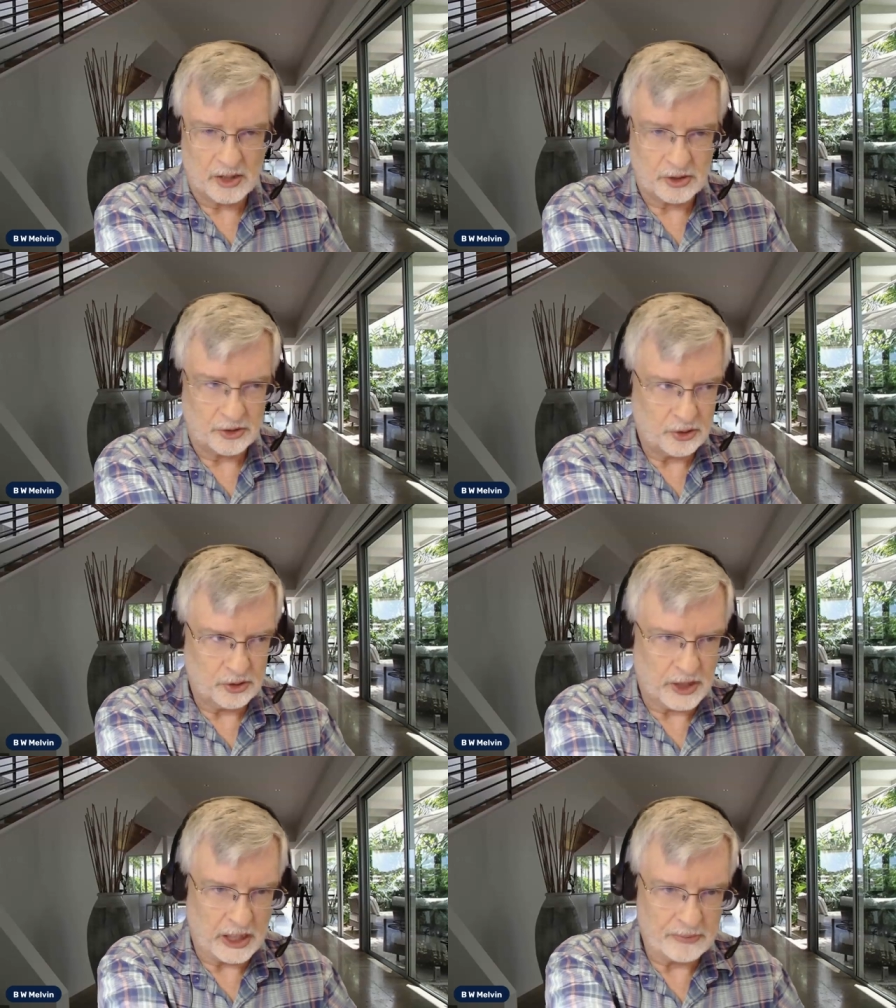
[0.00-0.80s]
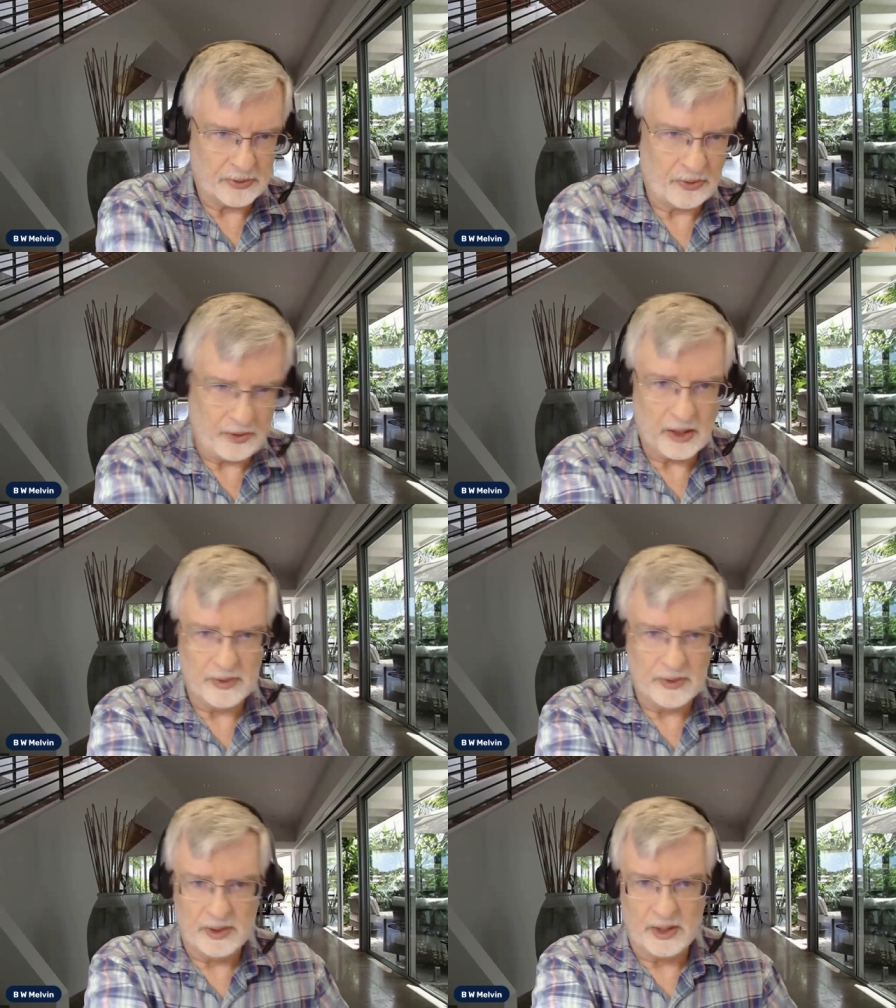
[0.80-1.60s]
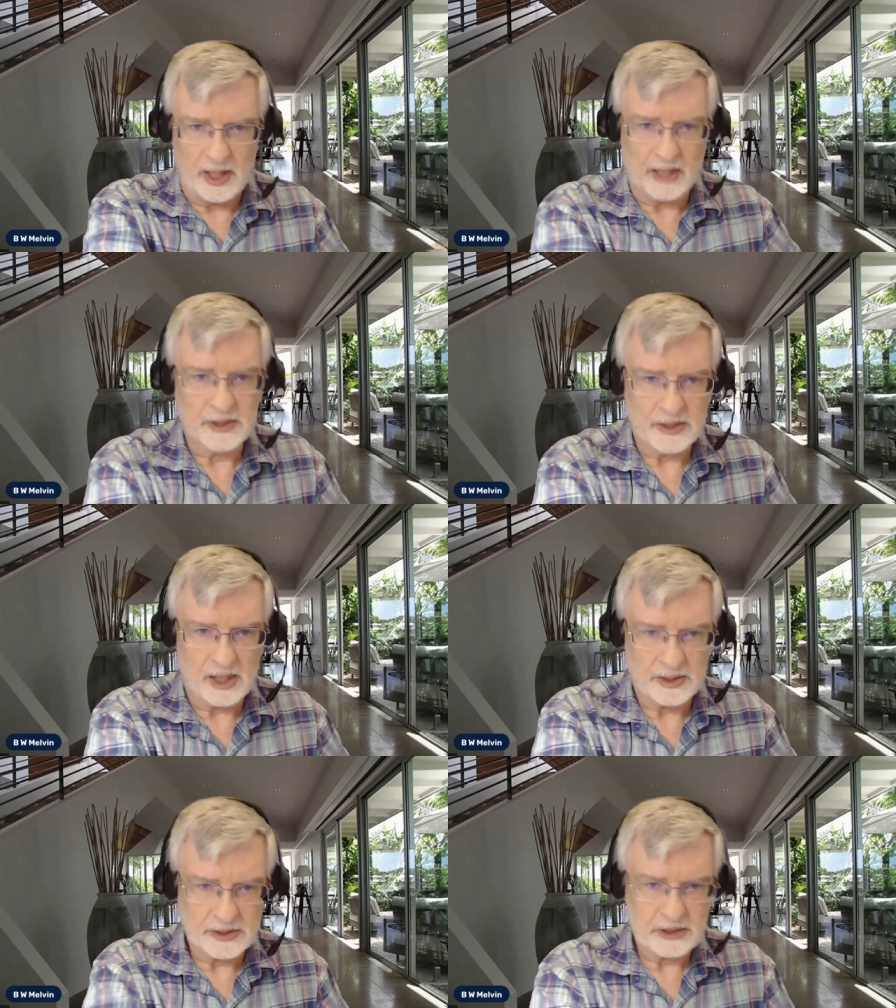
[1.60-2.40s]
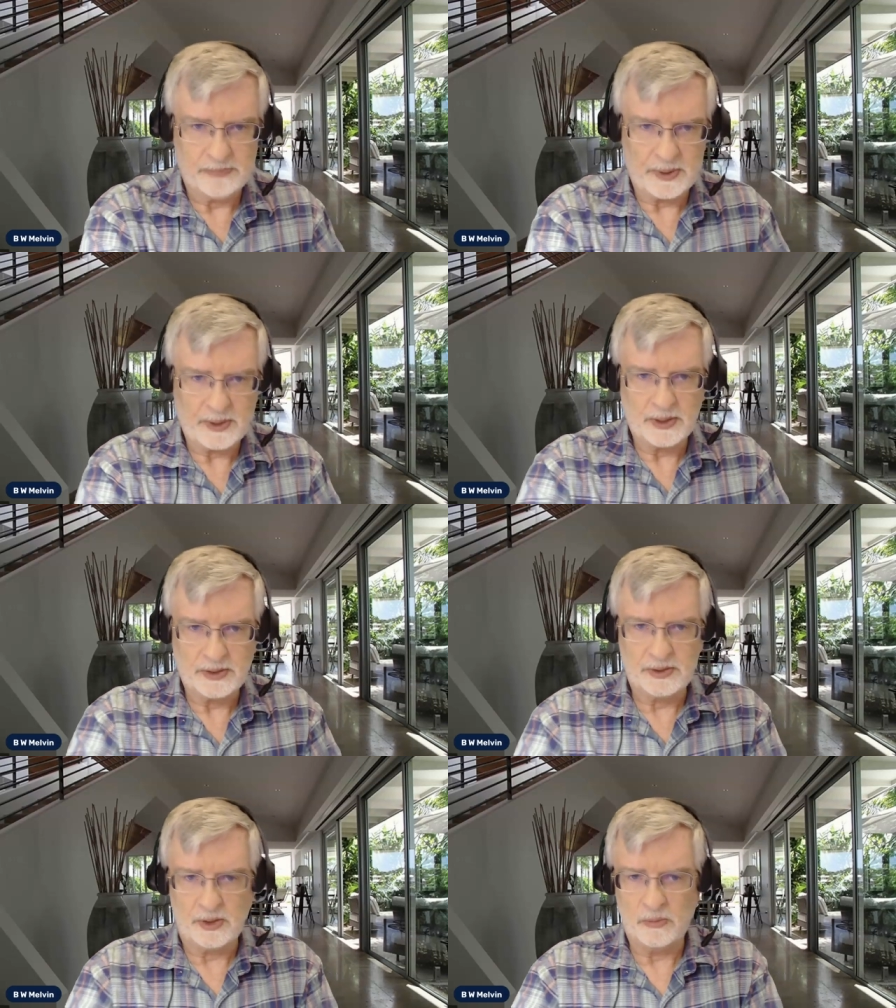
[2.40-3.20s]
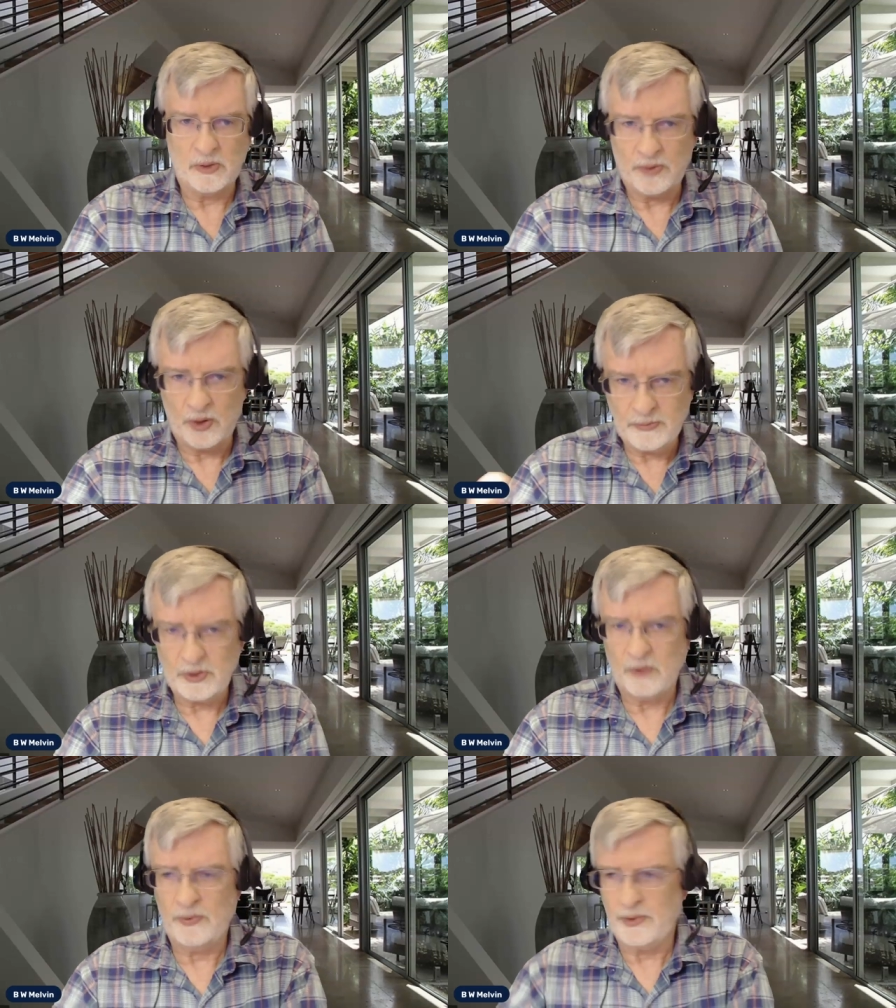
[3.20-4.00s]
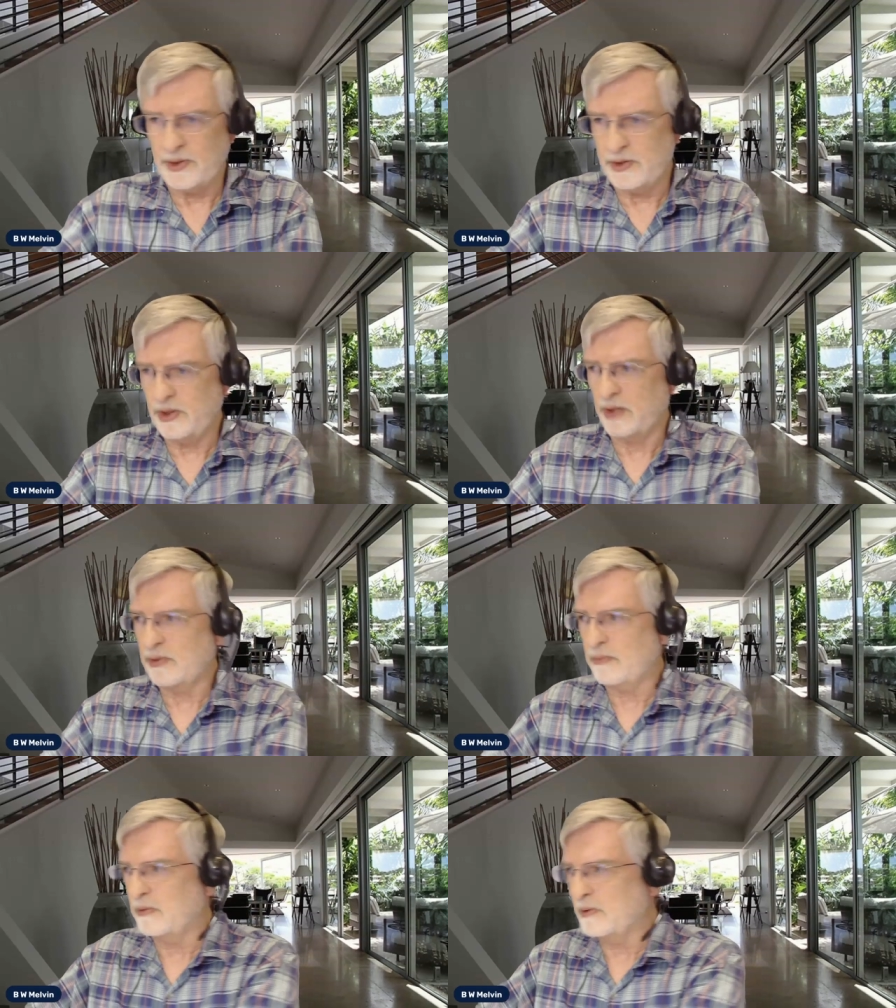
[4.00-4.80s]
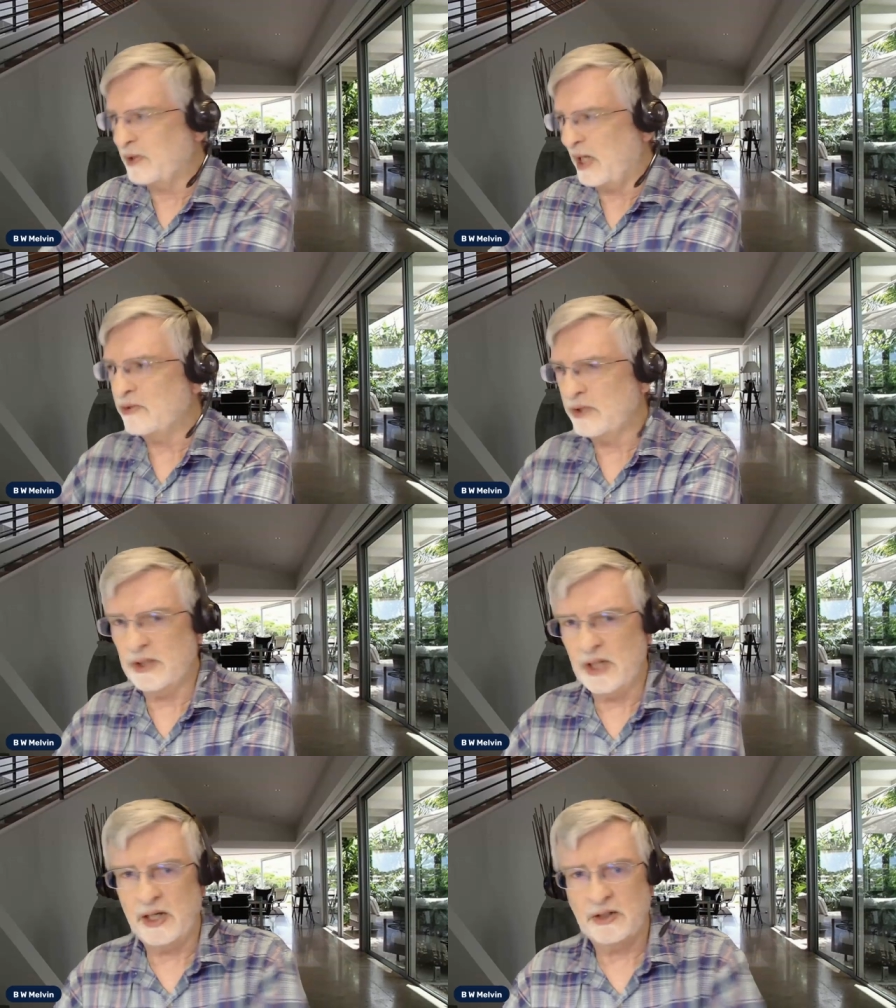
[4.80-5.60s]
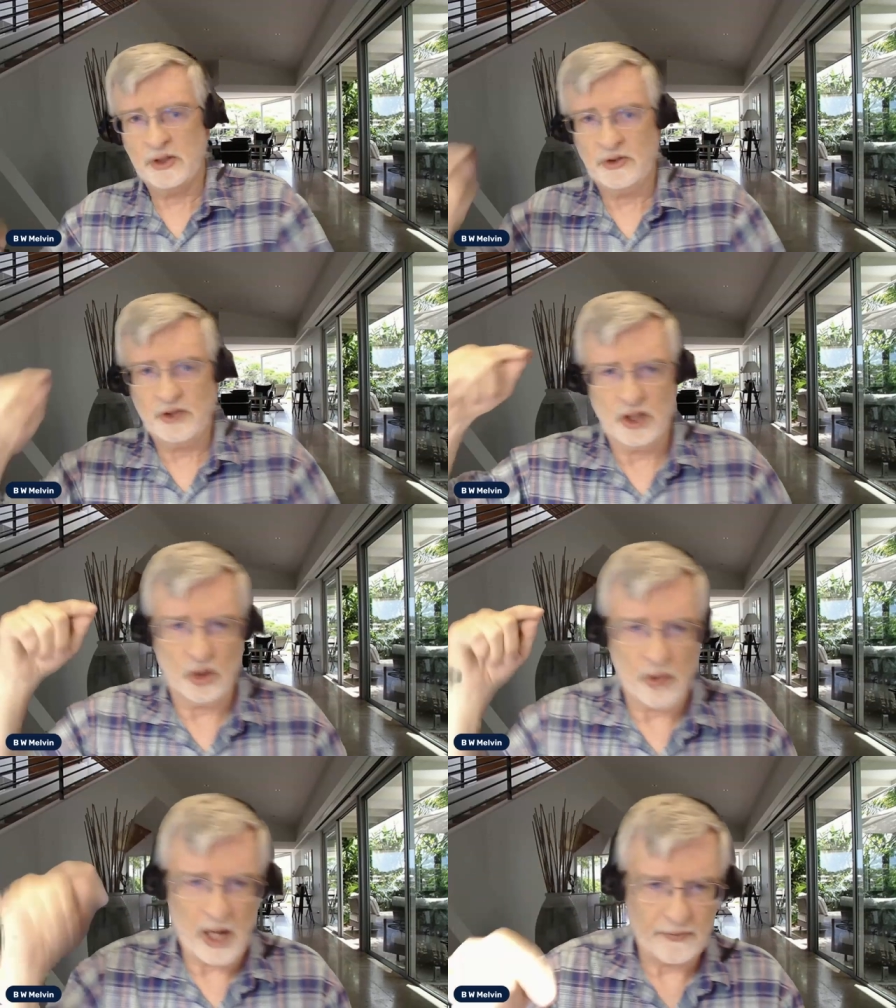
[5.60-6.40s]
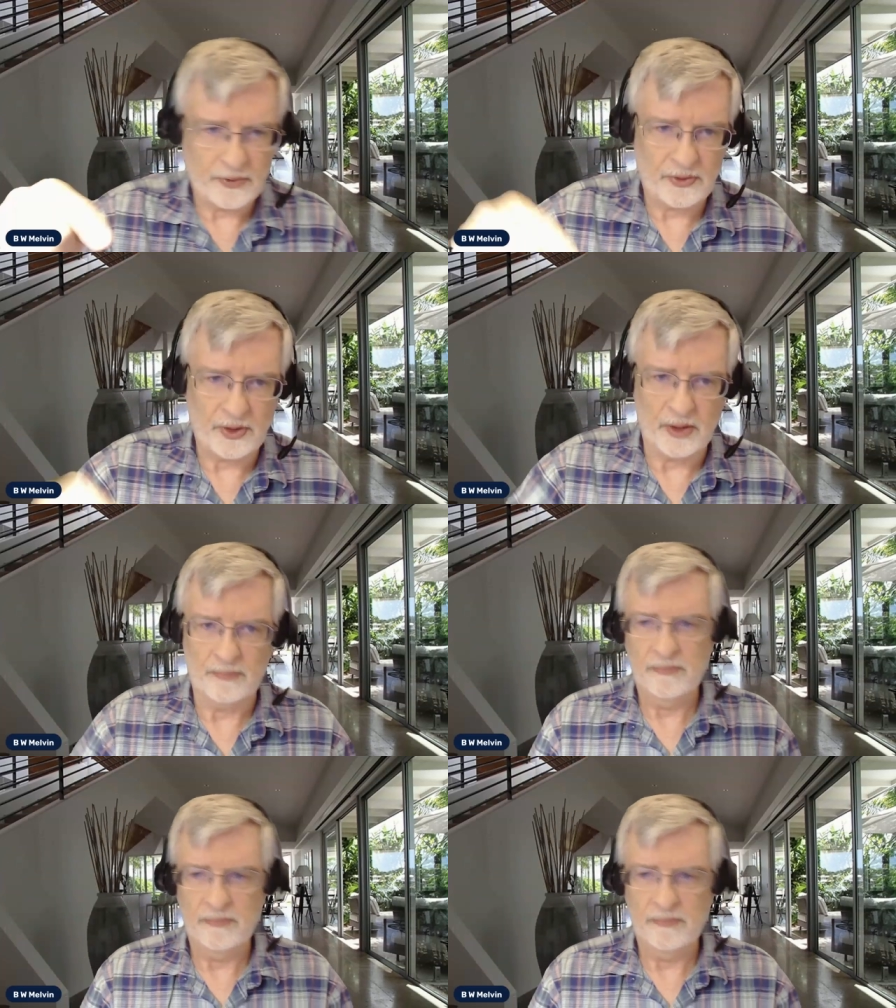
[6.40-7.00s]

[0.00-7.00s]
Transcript: So you label them as Nazis, bigots, homophobes, so forth, etc., down the line. So you can go after them.